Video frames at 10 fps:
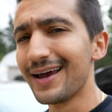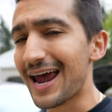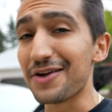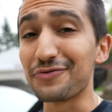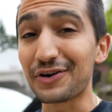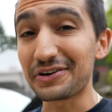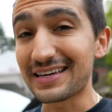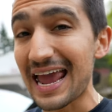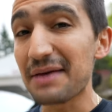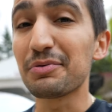and a very
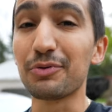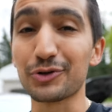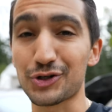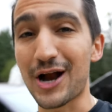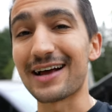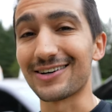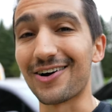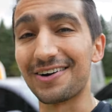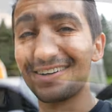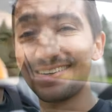capable track car.